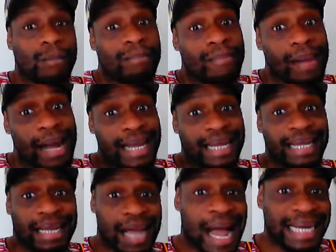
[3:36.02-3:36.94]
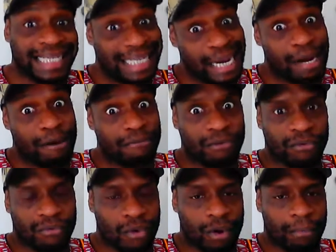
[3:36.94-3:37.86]
my idea
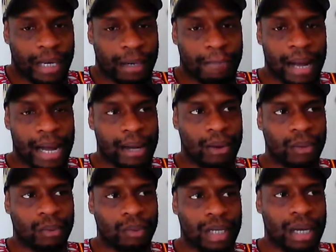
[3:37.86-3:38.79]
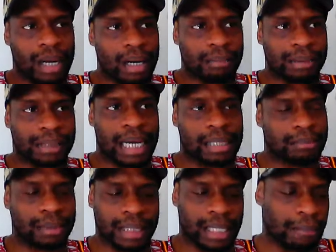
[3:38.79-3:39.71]
for forming my own
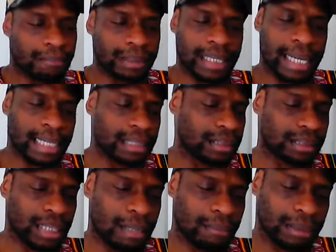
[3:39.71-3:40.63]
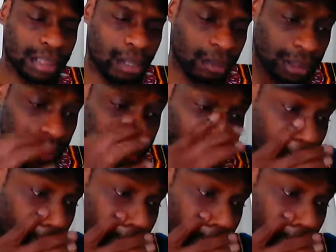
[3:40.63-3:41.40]
comic book company at the time. So, it's just